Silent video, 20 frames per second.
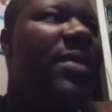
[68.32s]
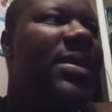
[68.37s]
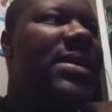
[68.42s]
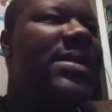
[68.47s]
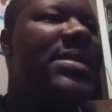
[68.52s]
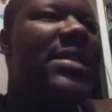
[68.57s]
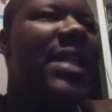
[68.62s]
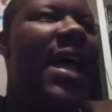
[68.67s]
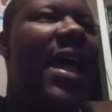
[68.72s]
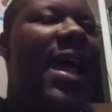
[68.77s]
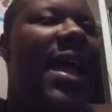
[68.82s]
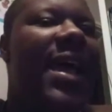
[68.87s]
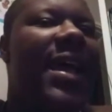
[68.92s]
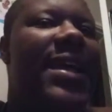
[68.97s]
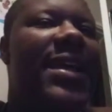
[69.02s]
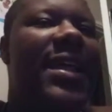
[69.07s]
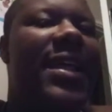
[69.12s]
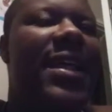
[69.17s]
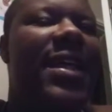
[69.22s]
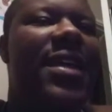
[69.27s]
was like
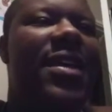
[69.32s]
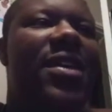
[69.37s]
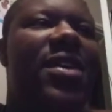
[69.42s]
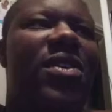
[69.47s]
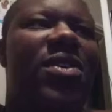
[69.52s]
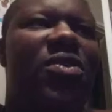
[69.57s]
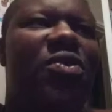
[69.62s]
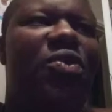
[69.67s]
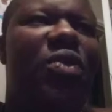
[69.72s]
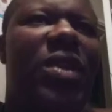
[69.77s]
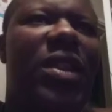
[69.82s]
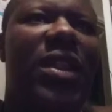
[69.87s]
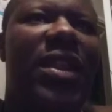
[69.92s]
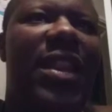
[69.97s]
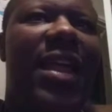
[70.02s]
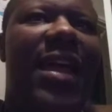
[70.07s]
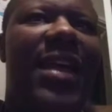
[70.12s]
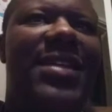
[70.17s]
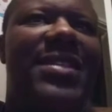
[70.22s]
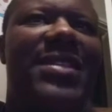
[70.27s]
really
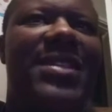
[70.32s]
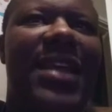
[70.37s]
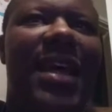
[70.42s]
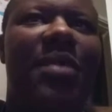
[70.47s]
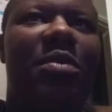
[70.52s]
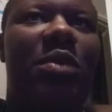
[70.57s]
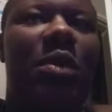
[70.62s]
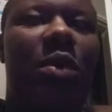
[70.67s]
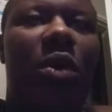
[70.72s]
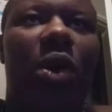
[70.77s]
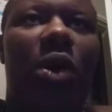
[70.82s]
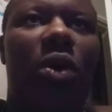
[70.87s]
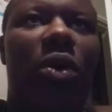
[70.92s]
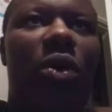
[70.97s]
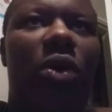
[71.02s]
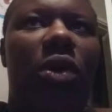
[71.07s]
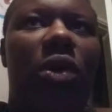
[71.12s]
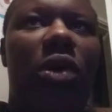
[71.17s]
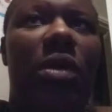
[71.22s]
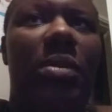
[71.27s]
like
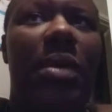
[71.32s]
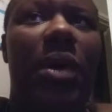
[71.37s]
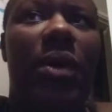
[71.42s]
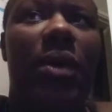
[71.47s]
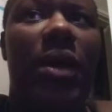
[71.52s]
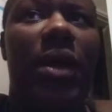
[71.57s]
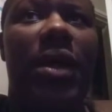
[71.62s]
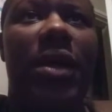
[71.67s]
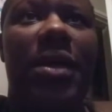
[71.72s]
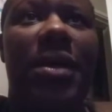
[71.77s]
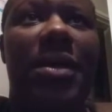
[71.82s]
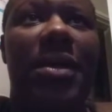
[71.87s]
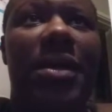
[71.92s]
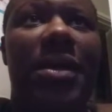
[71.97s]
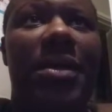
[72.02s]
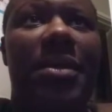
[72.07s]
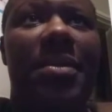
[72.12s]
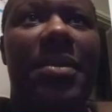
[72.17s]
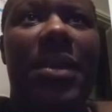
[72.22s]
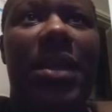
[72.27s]
skeptical about
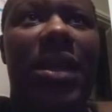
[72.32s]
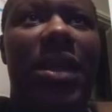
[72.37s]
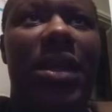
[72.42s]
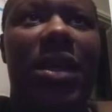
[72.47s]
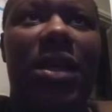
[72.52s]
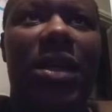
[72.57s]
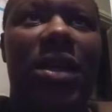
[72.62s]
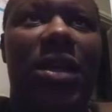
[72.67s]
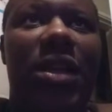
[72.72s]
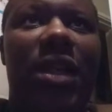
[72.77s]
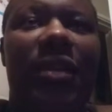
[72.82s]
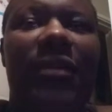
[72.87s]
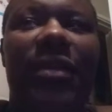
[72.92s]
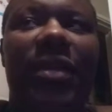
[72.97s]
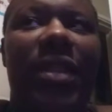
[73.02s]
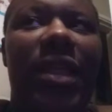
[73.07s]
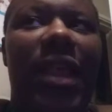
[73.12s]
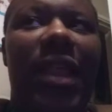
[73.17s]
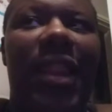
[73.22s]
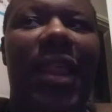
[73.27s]
him and
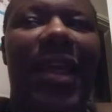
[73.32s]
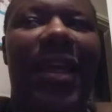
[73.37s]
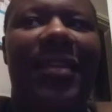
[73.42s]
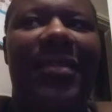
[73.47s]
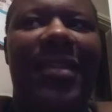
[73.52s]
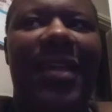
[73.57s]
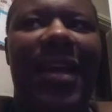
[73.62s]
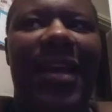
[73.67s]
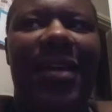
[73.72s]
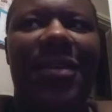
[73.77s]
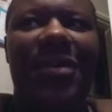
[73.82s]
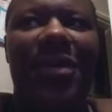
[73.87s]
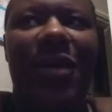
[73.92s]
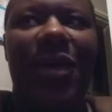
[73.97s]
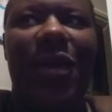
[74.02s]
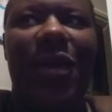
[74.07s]
everything like that,